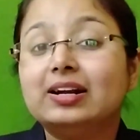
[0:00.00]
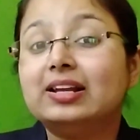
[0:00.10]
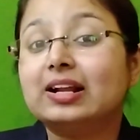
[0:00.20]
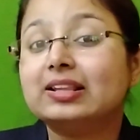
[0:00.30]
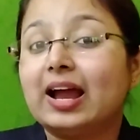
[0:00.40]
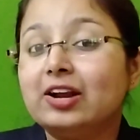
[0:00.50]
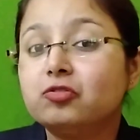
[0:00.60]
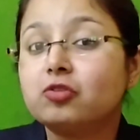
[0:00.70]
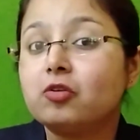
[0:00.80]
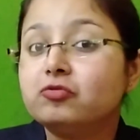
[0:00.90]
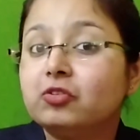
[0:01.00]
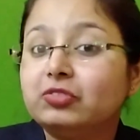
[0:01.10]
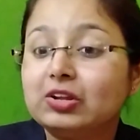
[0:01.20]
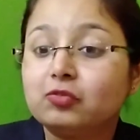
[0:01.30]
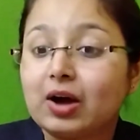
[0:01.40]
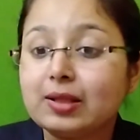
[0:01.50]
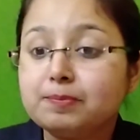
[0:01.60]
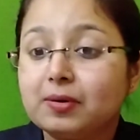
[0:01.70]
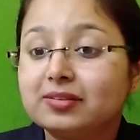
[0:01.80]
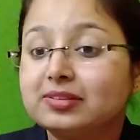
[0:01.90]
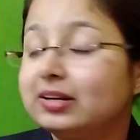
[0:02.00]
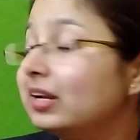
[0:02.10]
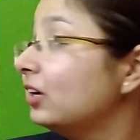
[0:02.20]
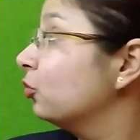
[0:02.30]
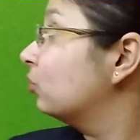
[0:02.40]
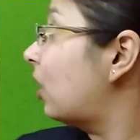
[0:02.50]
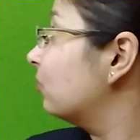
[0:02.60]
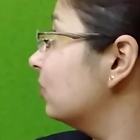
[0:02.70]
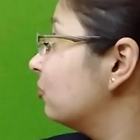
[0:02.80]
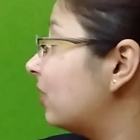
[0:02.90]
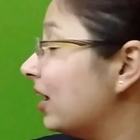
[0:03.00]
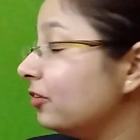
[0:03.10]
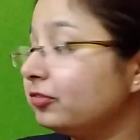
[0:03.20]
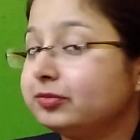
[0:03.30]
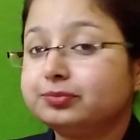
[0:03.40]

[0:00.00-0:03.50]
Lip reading: it declined from 51% in 2005